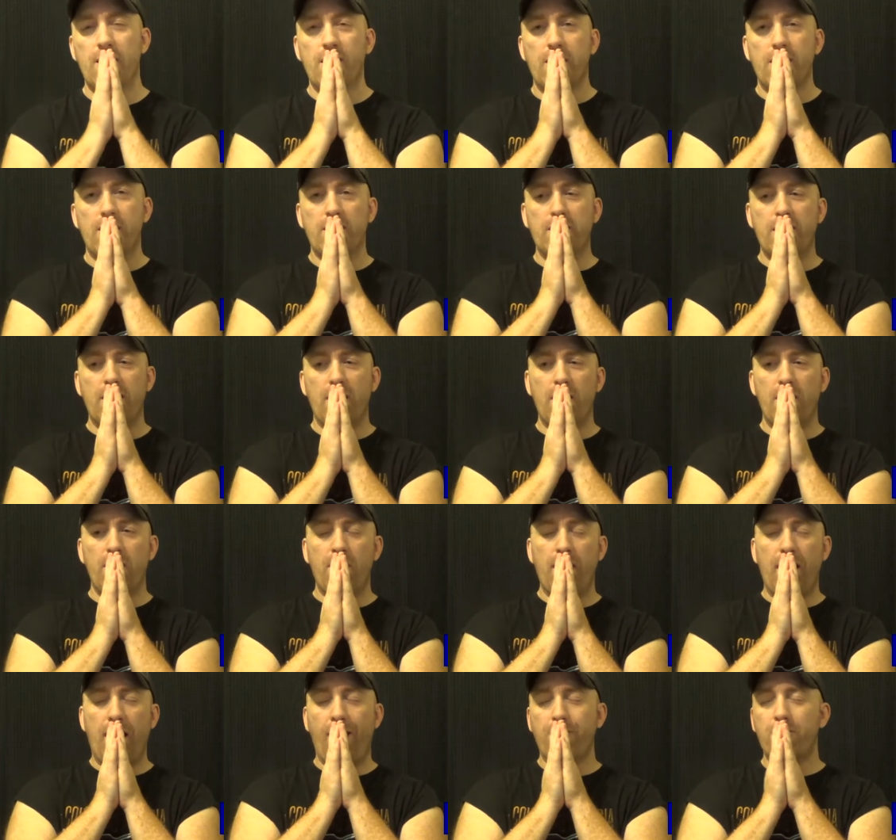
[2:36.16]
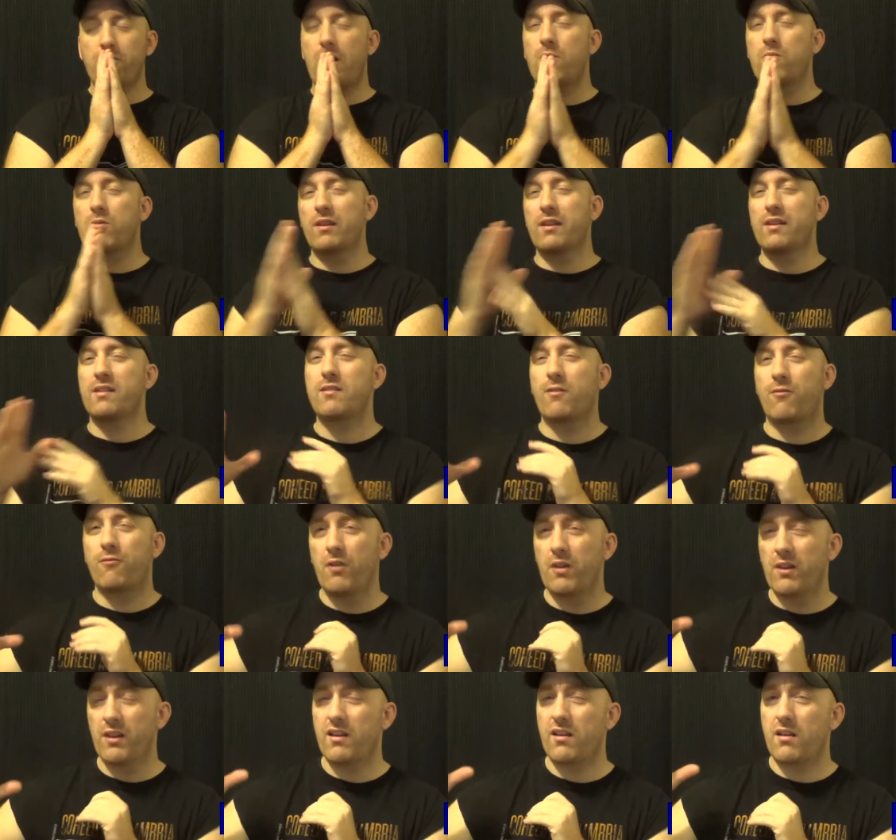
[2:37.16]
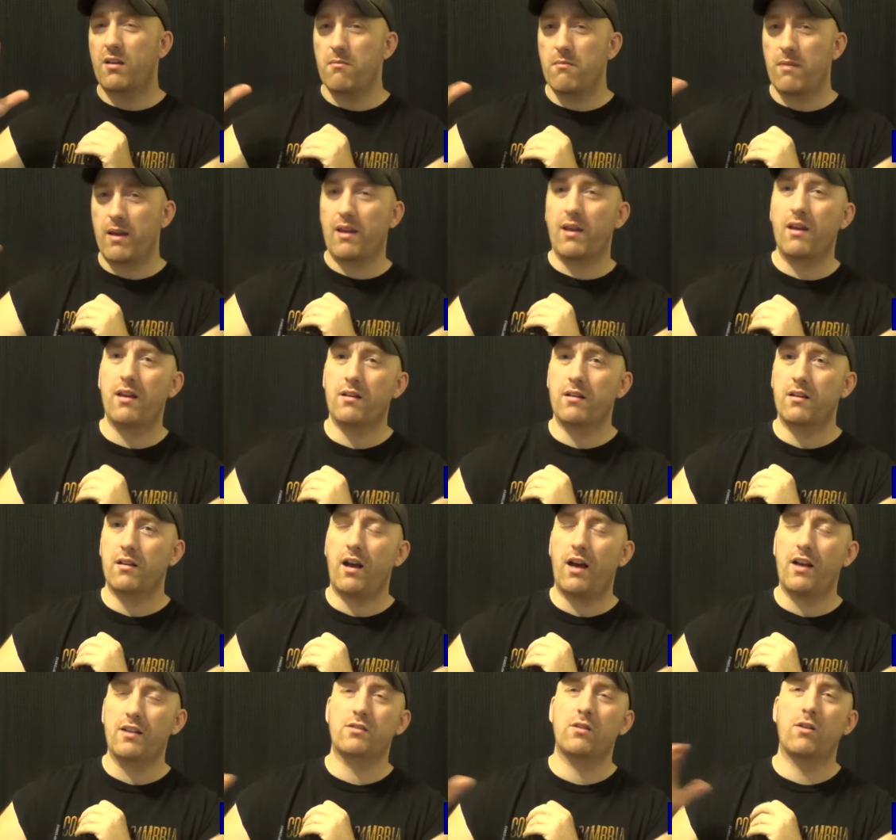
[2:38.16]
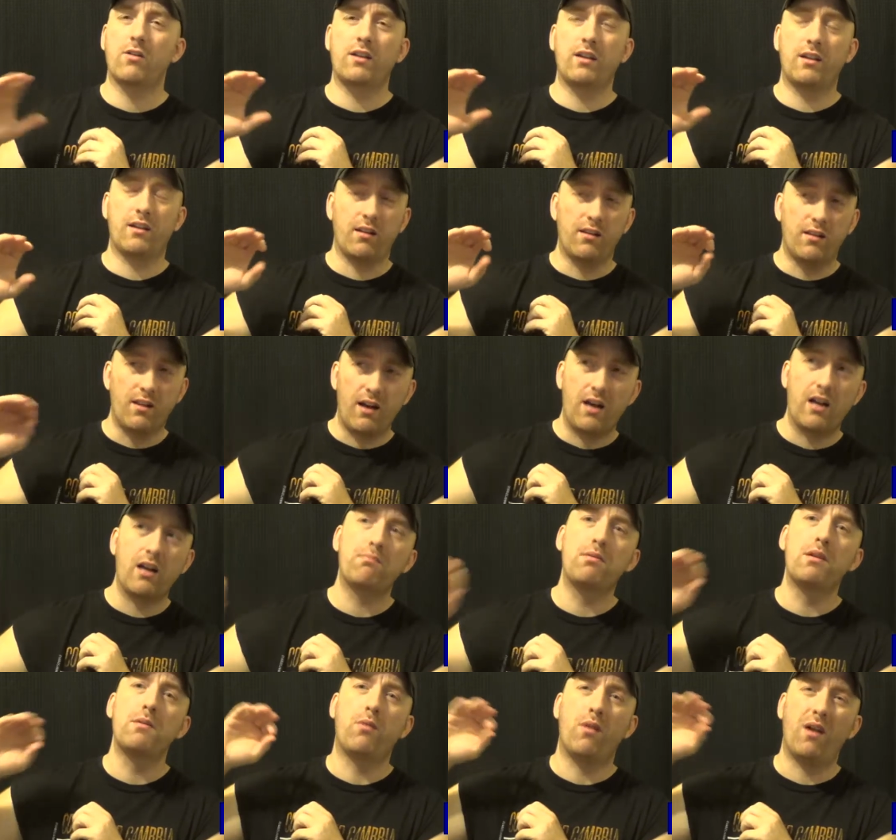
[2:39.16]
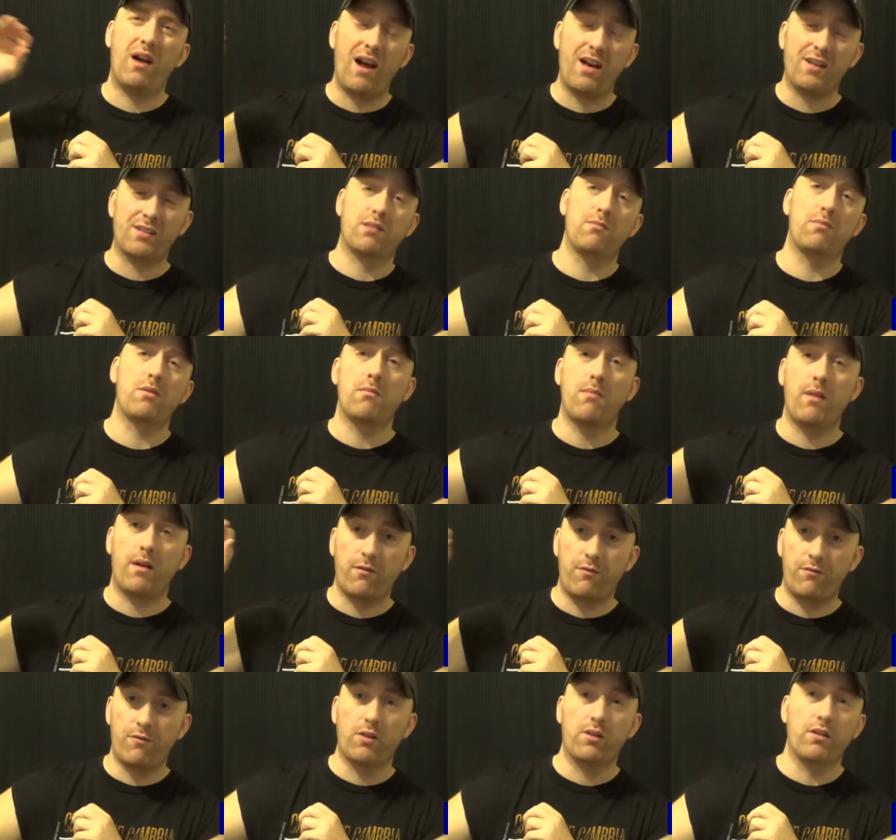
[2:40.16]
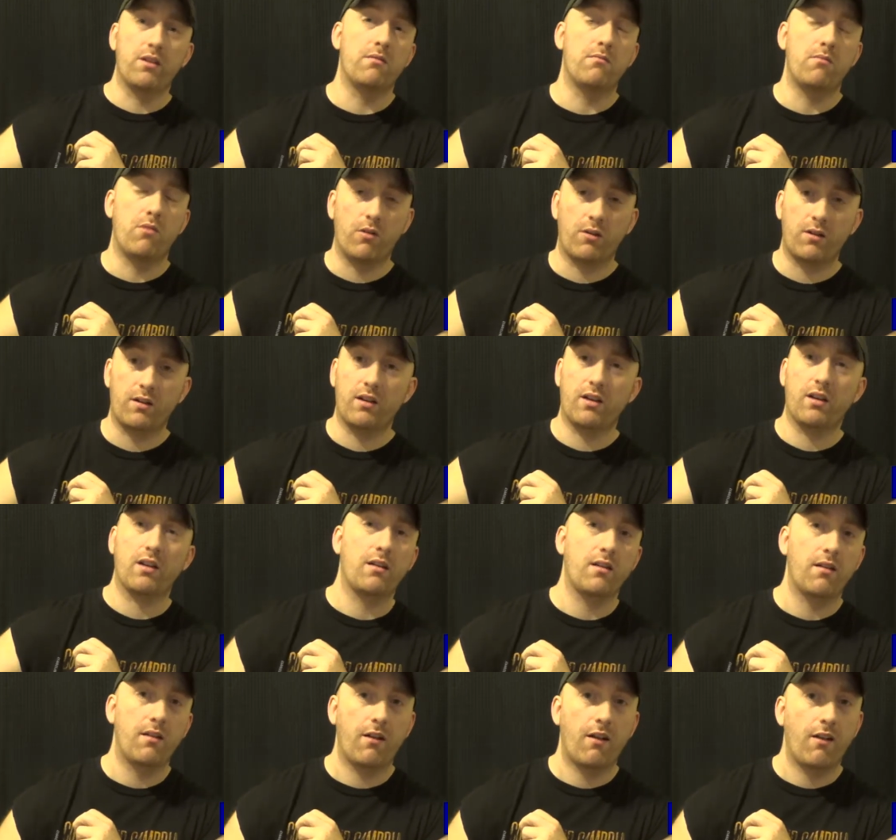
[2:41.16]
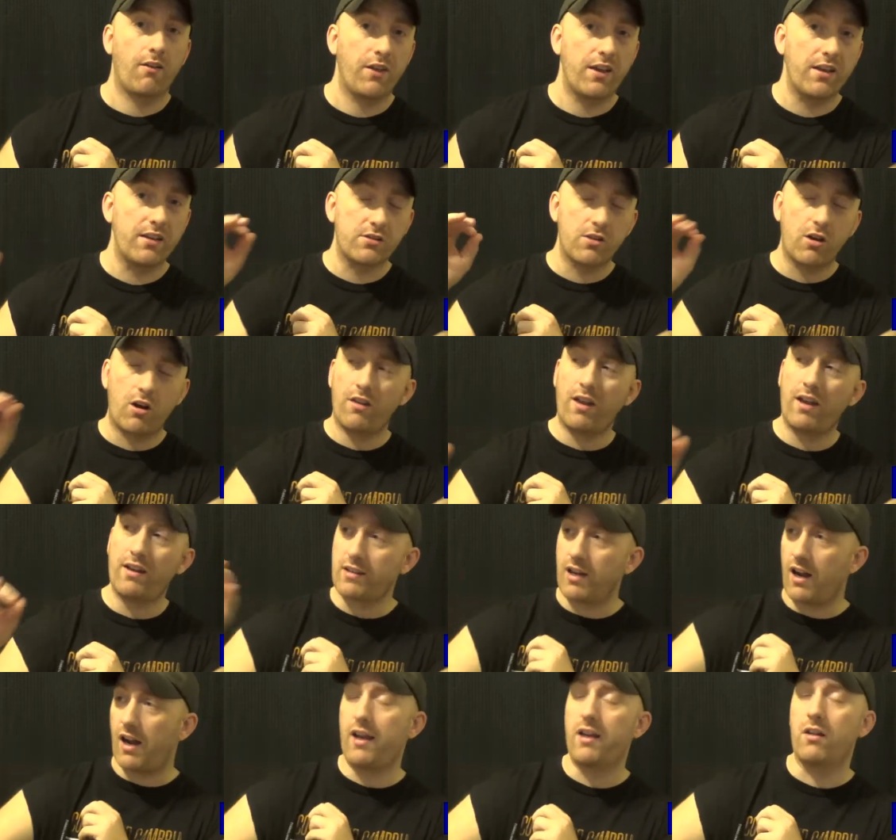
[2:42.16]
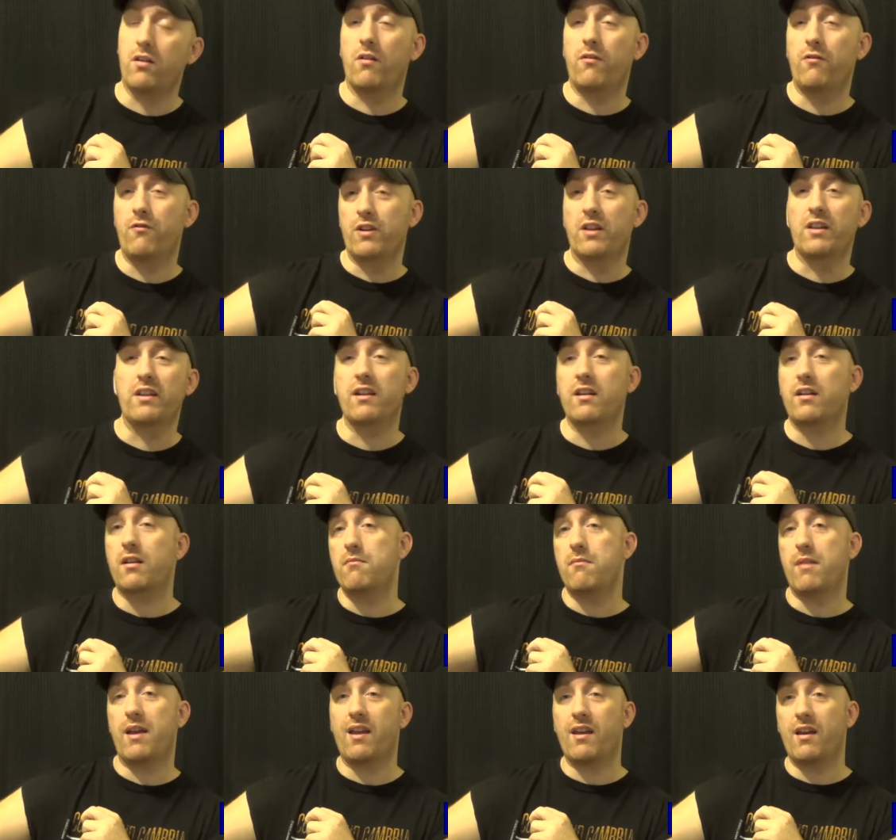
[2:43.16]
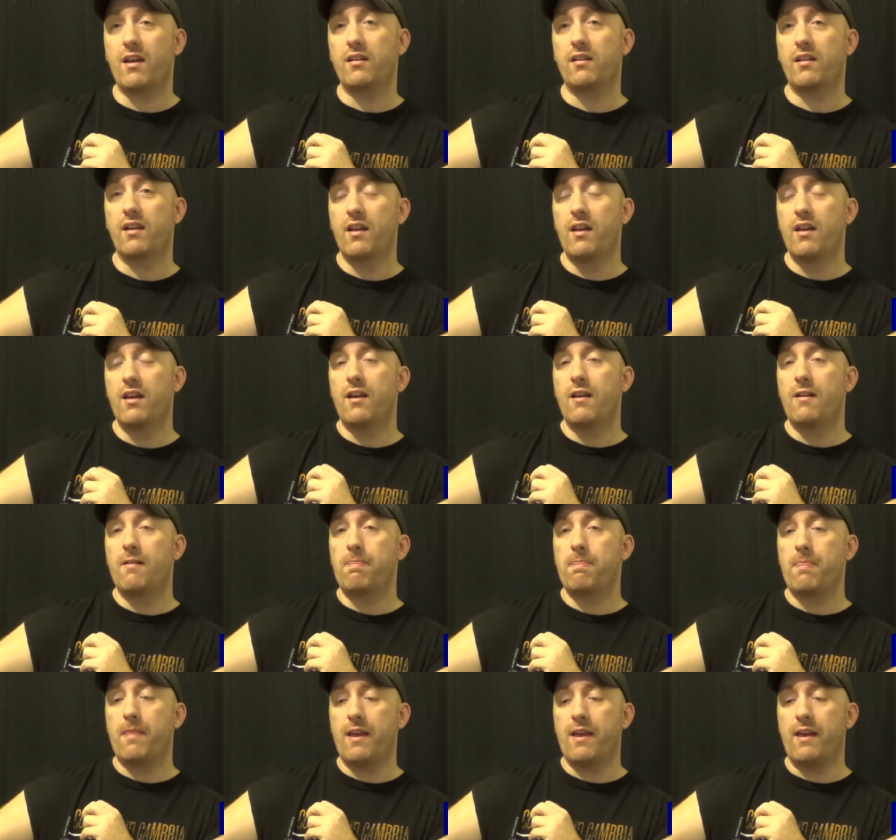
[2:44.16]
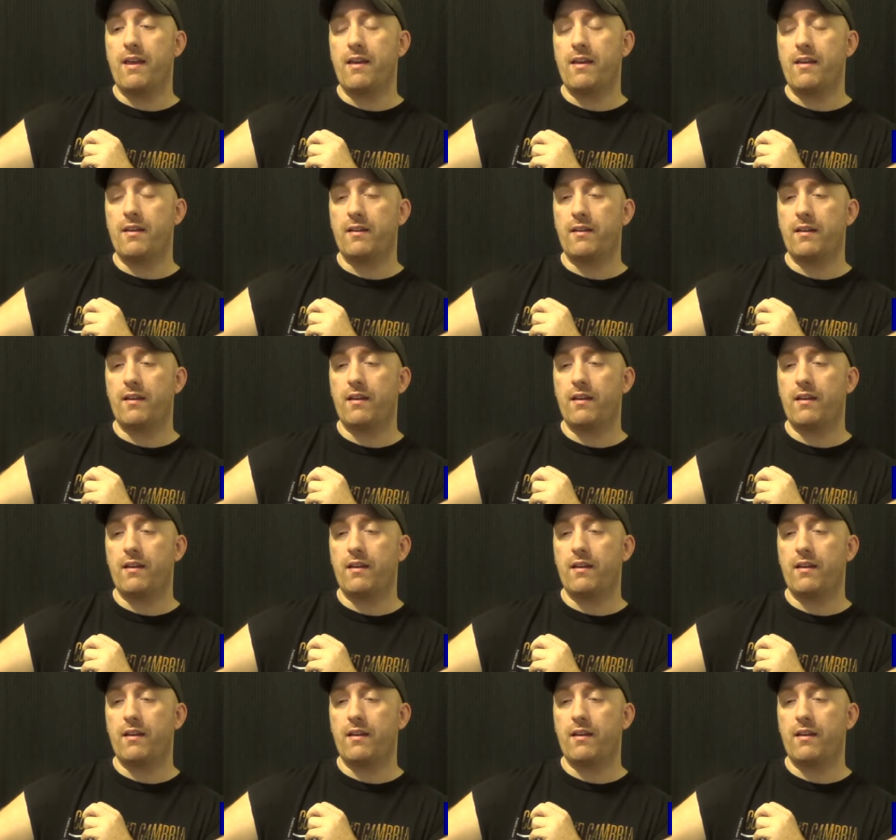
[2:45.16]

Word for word: you know, after I released affiliate command, I started getting a lot of people asking me about affiliate marketing. They saw that title, Affiliate Command, and